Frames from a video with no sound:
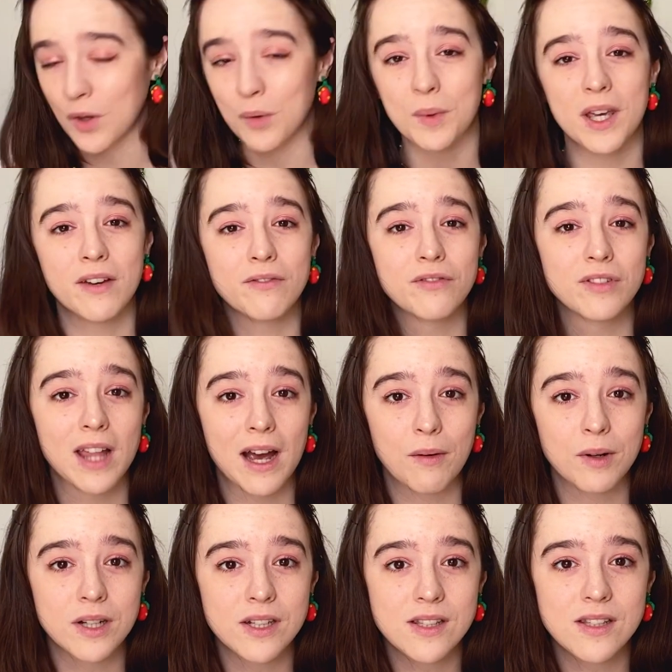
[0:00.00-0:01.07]
We have
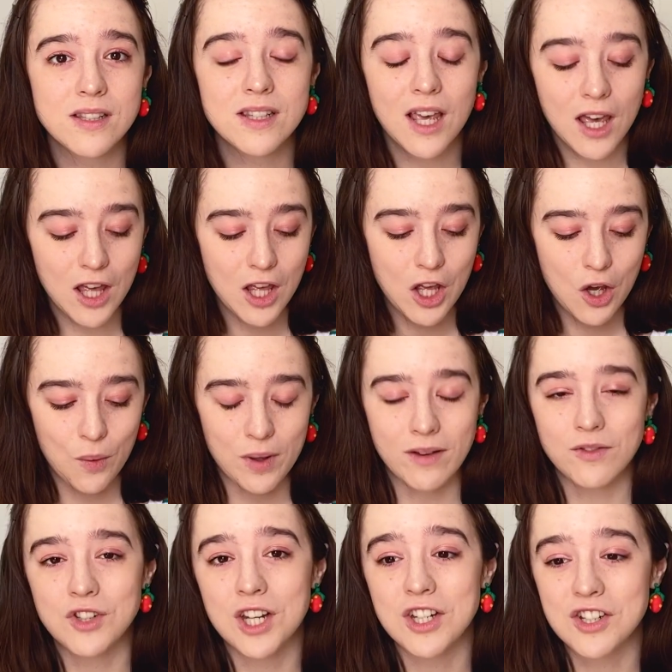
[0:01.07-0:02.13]
flowers, we
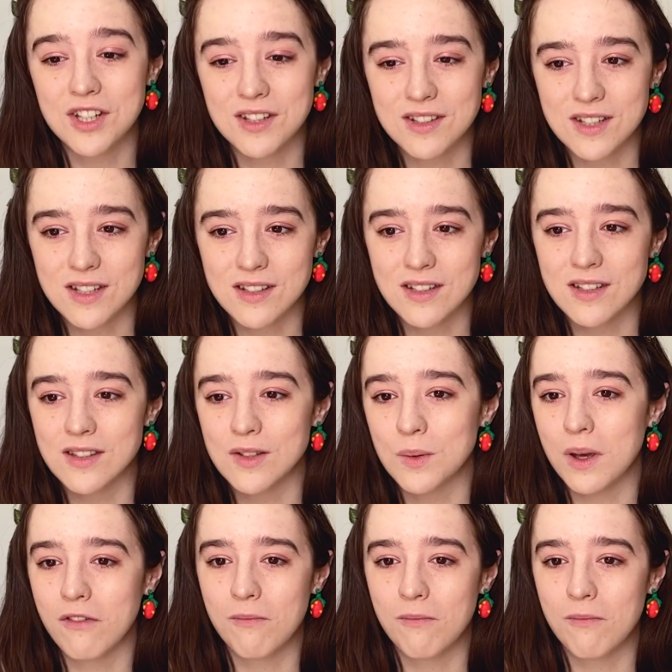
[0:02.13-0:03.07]
have changing seasons, we have